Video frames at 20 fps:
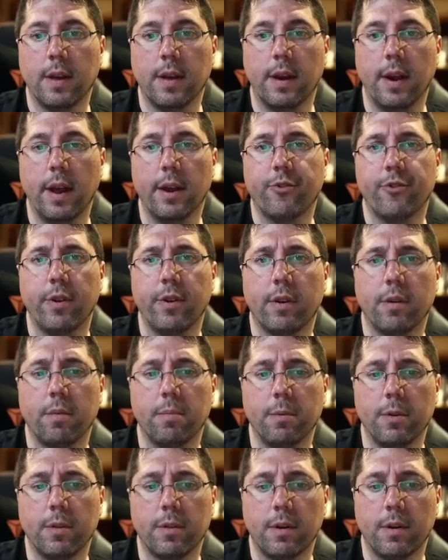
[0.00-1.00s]
actually
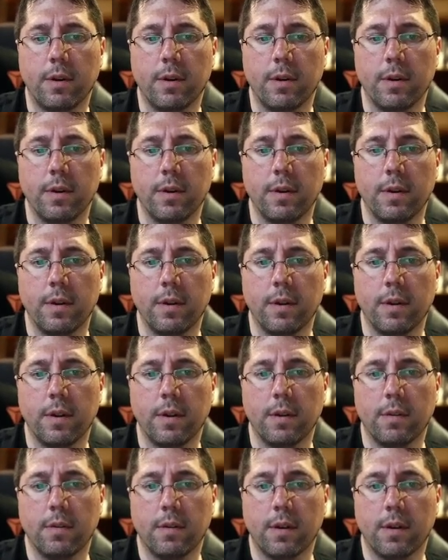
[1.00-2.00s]
computer
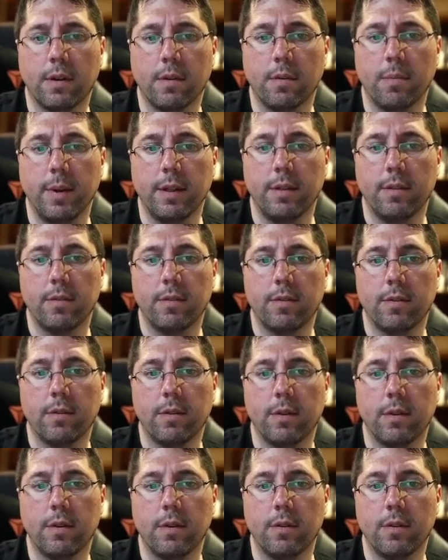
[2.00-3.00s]
recommends
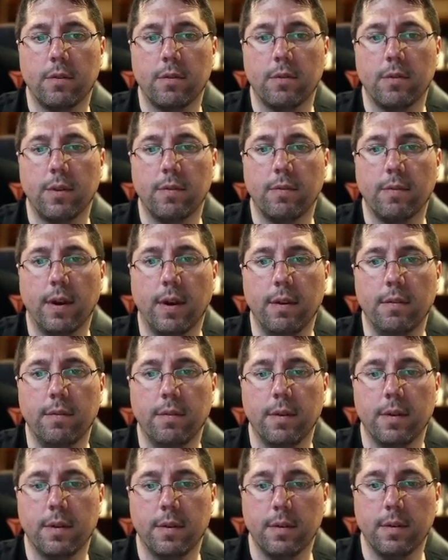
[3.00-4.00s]
rook to e5,
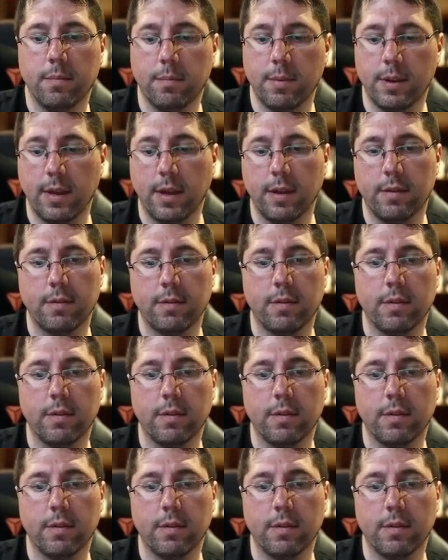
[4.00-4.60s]
but yes,